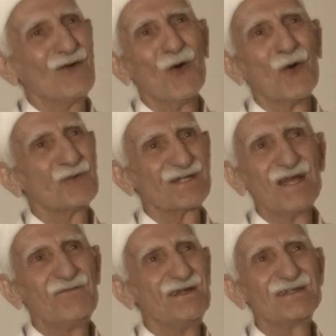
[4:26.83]
go,
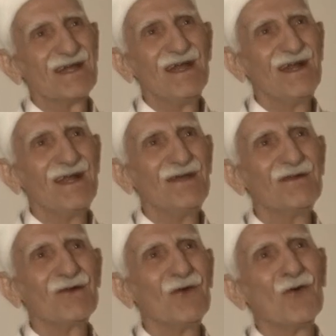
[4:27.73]
say if he is ill, he
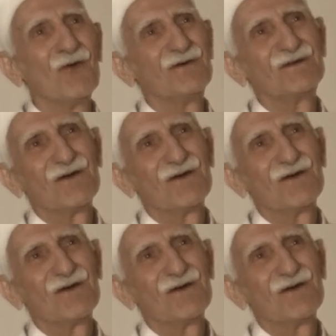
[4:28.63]
will go,